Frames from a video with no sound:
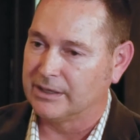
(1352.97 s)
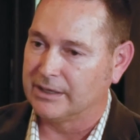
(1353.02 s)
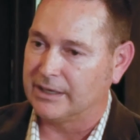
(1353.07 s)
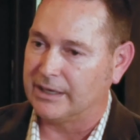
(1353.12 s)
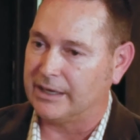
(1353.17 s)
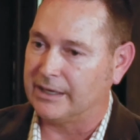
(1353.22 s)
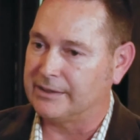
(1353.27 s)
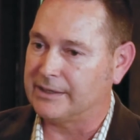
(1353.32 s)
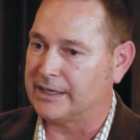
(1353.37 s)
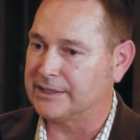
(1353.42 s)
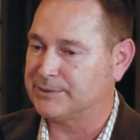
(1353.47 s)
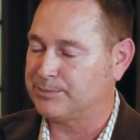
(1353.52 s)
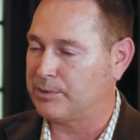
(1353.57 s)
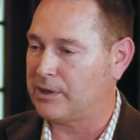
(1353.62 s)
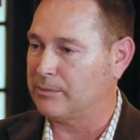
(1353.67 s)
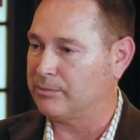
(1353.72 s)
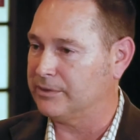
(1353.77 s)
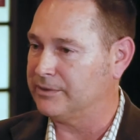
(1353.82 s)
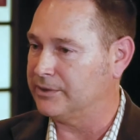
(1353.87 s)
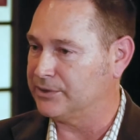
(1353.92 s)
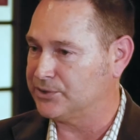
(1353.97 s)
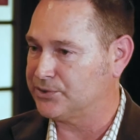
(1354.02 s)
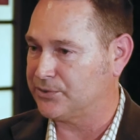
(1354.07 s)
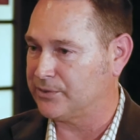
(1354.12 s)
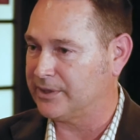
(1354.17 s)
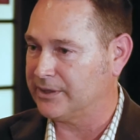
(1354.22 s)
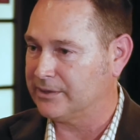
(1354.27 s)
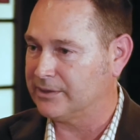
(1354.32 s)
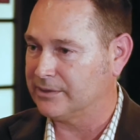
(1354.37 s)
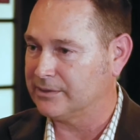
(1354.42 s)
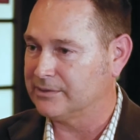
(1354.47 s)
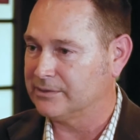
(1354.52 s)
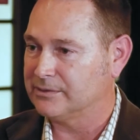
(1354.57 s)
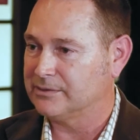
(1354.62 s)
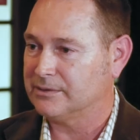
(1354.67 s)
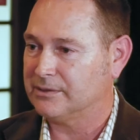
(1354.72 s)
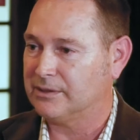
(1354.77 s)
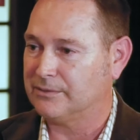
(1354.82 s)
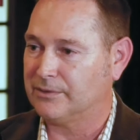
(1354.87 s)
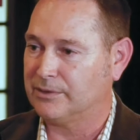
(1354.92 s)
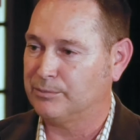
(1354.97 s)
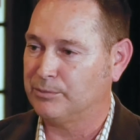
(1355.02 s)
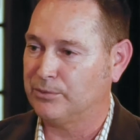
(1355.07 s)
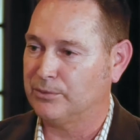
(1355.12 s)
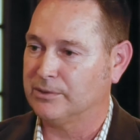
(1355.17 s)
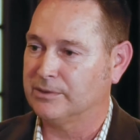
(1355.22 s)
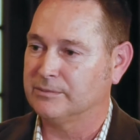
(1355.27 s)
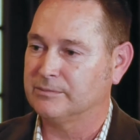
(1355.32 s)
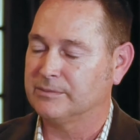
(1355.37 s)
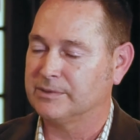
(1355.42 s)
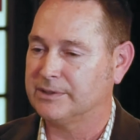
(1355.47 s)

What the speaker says: And that's probably the strength of our board,